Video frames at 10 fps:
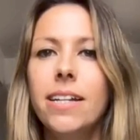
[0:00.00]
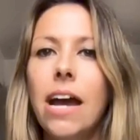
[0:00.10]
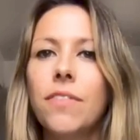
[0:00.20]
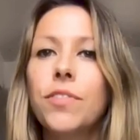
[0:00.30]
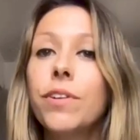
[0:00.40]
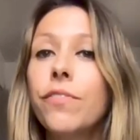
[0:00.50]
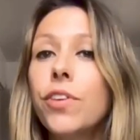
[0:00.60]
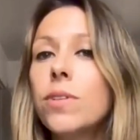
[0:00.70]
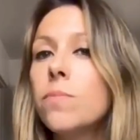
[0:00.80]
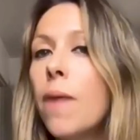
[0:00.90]
Now, if the
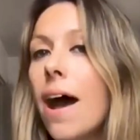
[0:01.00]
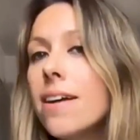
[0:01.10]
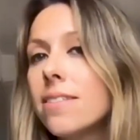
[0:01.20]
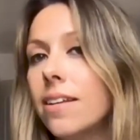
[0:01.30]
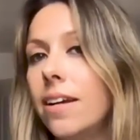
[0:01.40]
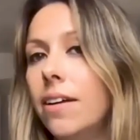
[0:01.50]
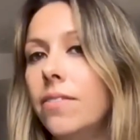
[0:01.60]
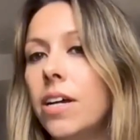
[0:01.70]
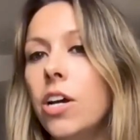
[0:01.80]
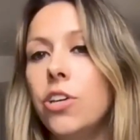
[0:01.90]
review is
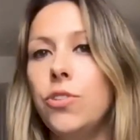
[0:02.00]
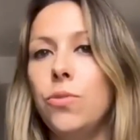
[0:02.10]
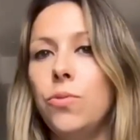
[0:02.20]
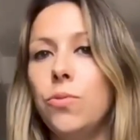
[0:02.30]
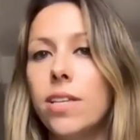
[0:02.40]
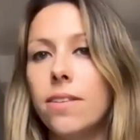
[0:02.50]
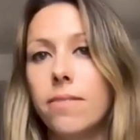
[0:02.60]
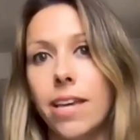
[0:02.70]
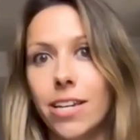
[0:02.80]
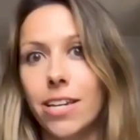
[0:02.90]
positive, you can
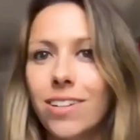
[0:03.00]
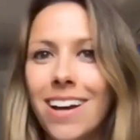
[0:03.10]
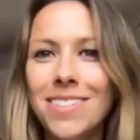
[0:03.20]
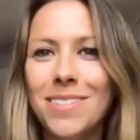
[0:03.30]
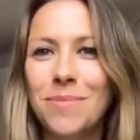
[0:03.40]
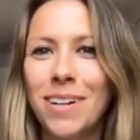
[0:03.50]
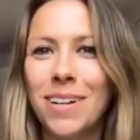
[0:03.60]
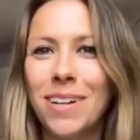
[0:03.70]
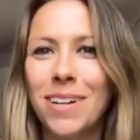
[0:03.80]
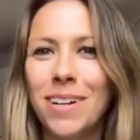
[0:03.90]
thank your
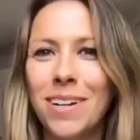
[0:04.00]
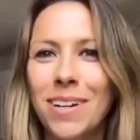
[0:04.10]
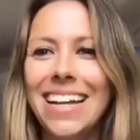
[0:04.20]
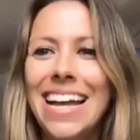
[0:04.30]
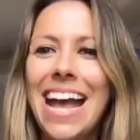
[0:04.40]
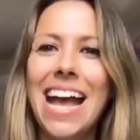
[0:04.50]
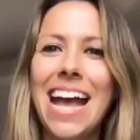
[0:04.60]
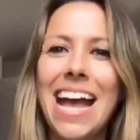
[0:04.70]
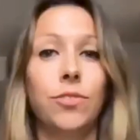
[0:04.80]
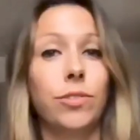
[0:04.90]
customer, right?
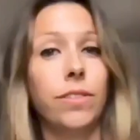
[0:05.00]
And if the